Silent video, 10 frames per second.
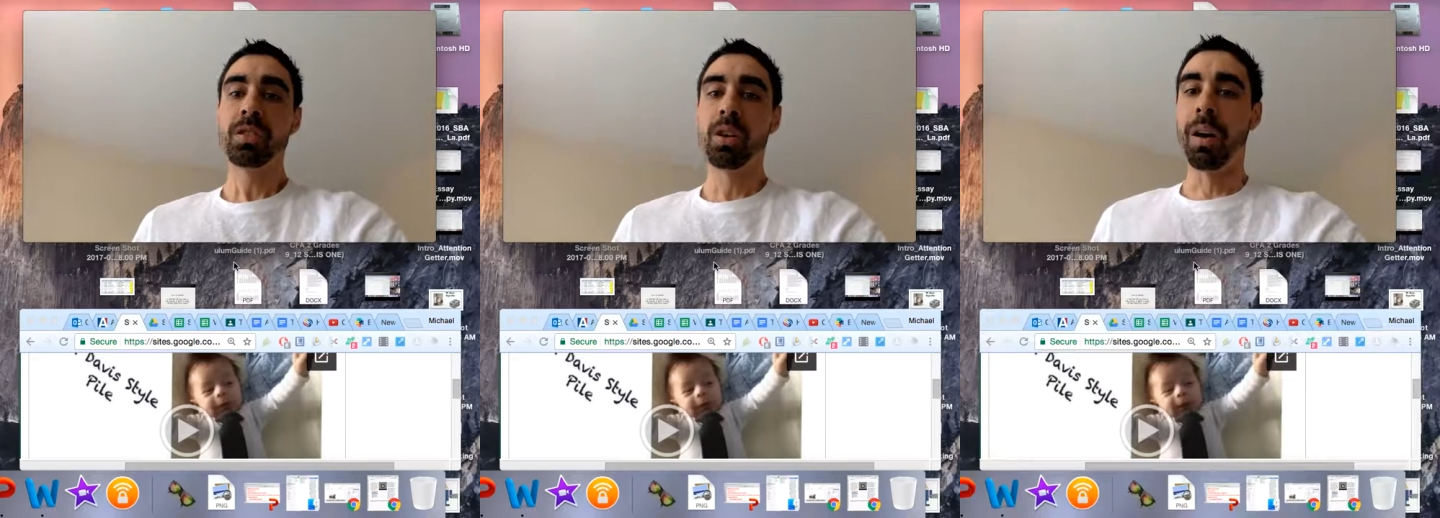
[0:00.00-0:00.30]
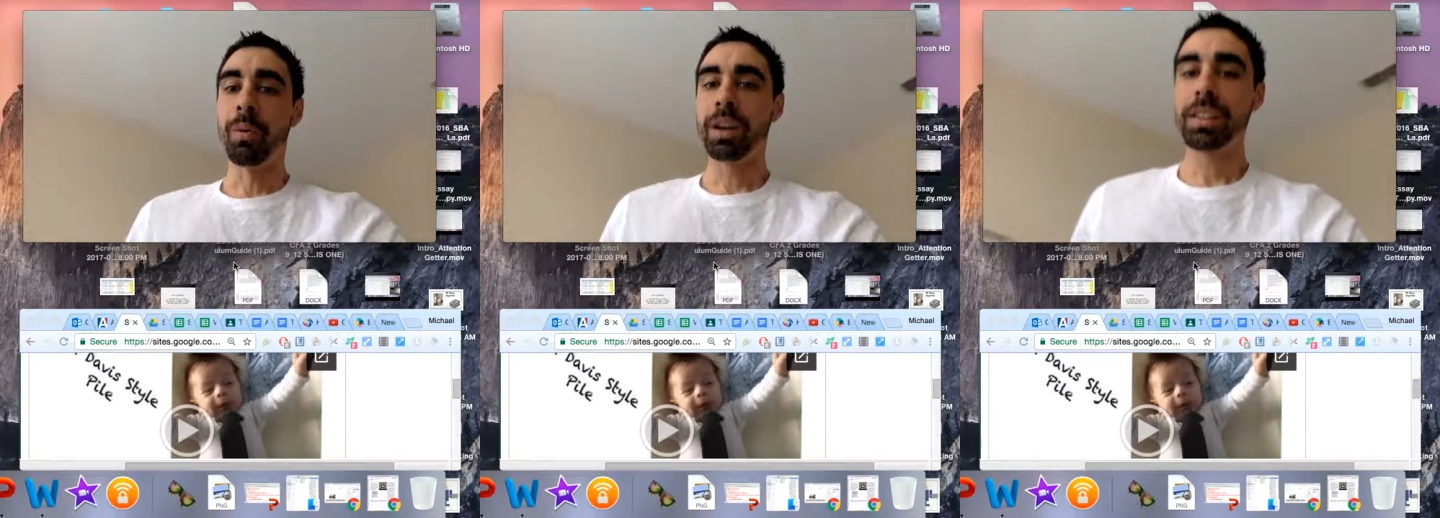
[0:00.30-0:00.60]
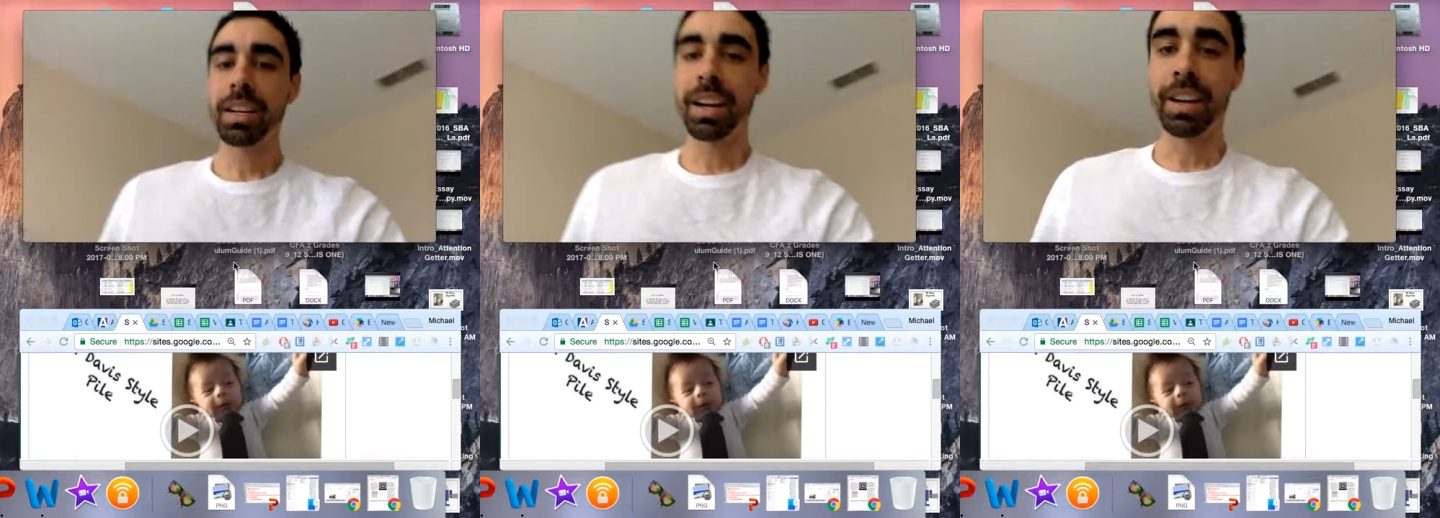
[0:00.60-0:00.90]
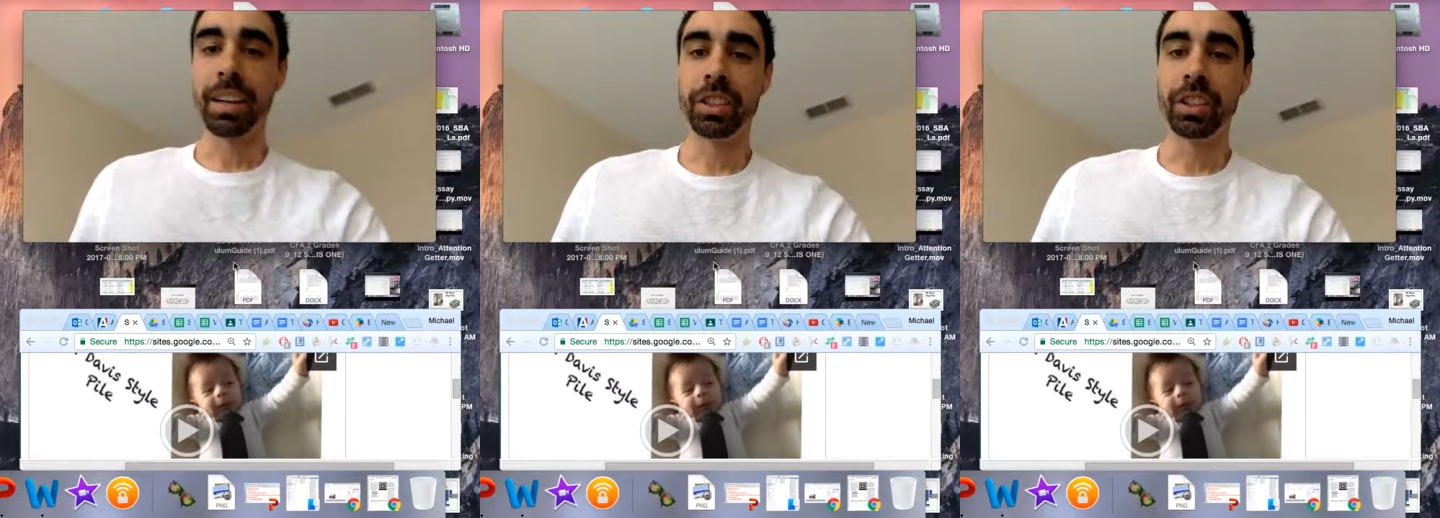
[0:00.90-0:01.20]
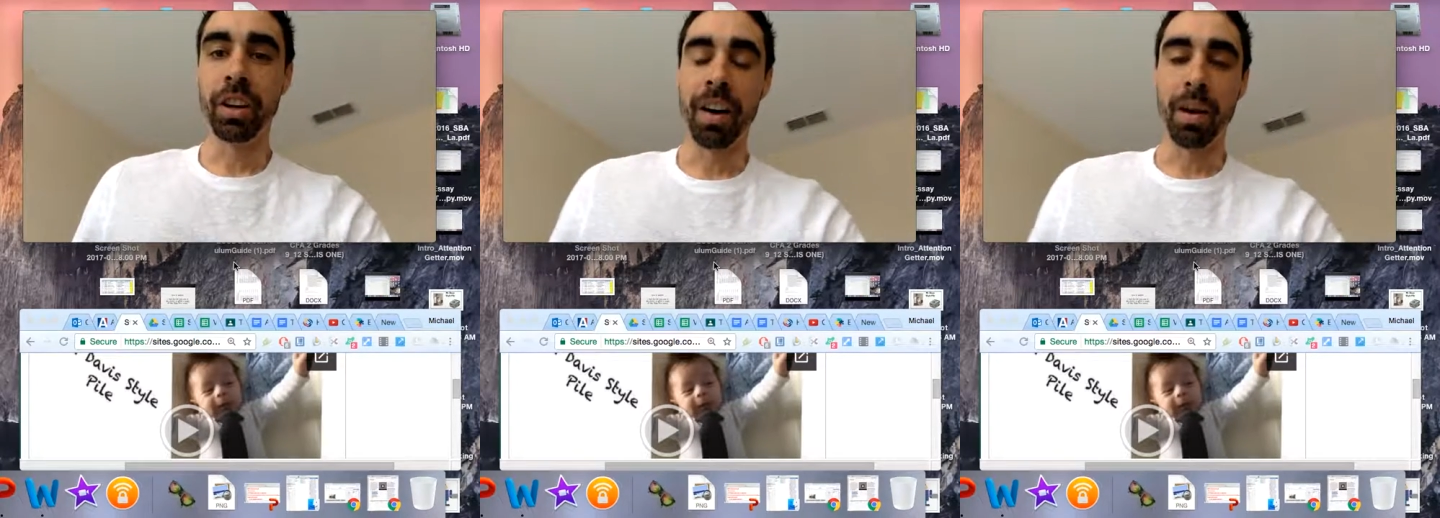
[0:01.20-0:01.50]
So I wanted to kind of
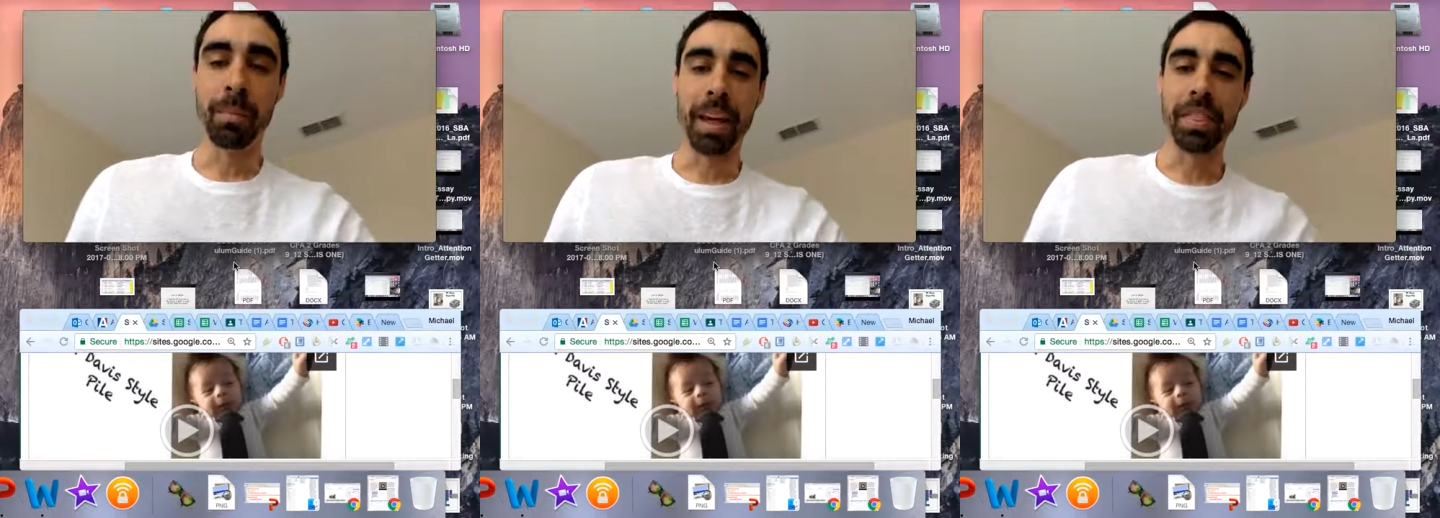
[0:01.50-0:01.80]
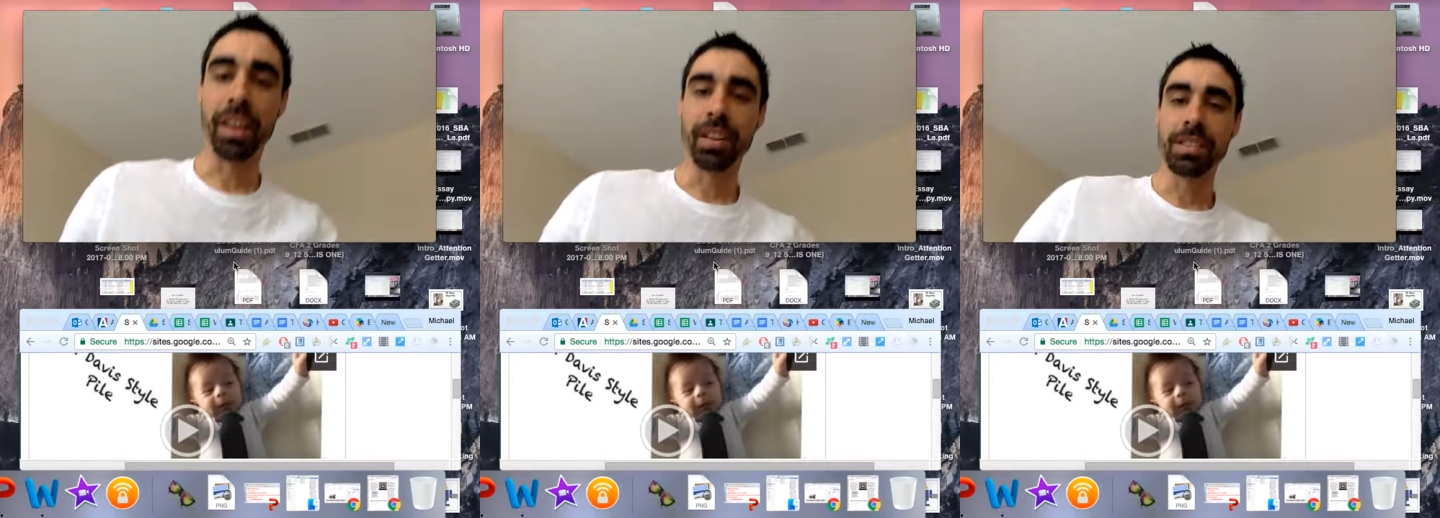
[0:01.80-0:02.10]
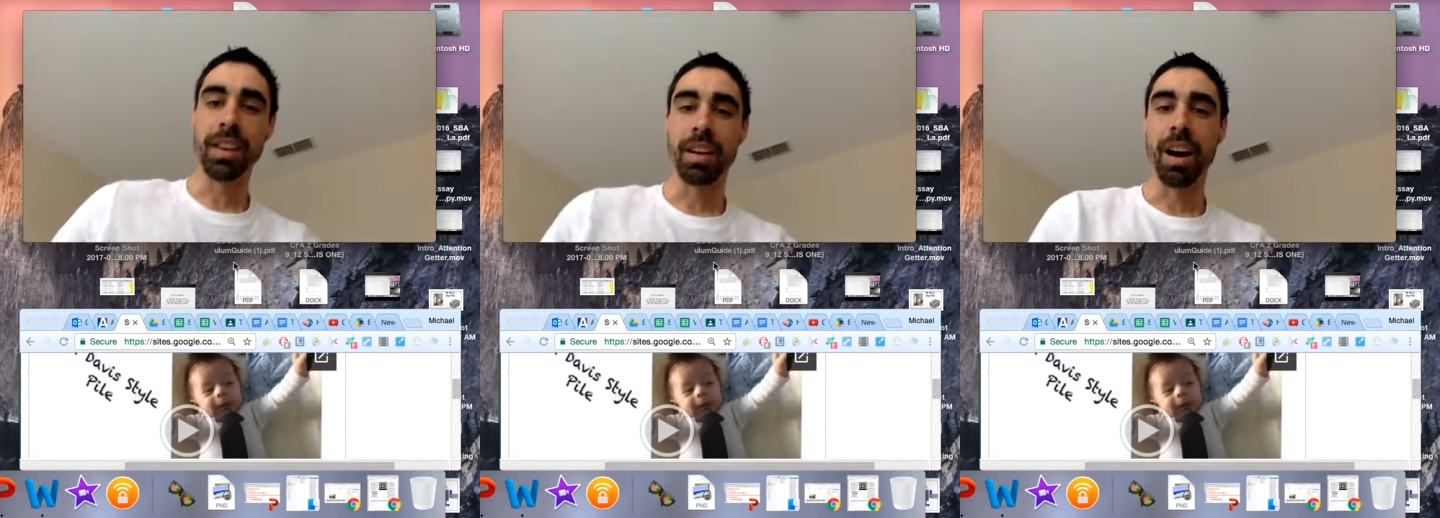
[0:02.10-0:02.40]
share out my thoughts on